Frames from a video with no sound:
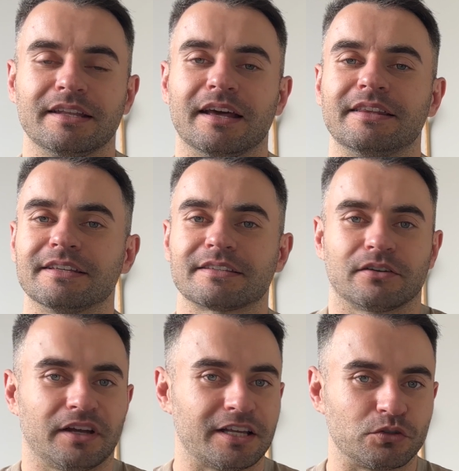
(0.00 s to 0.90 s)
Now
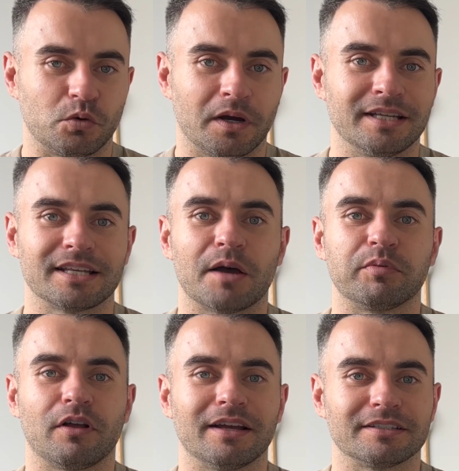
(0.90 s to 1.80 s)
this, as always,
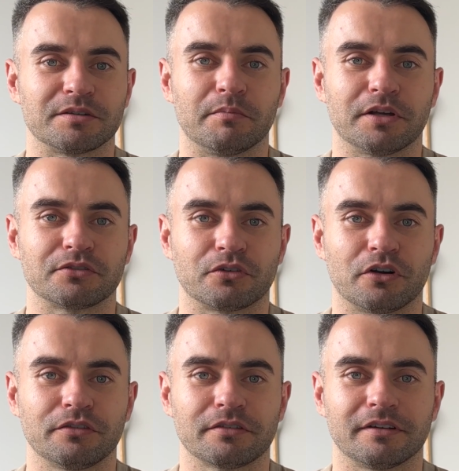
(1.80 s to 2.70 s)
applies to muscle
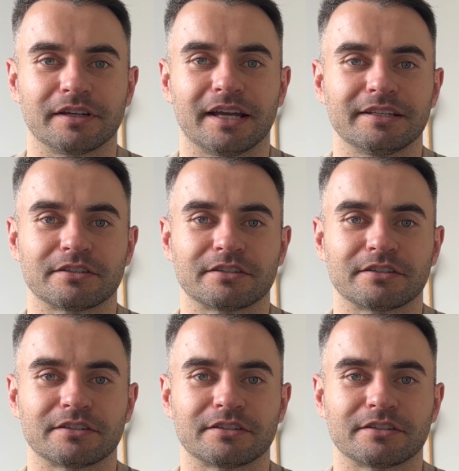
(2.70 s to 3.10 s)
growth, okay?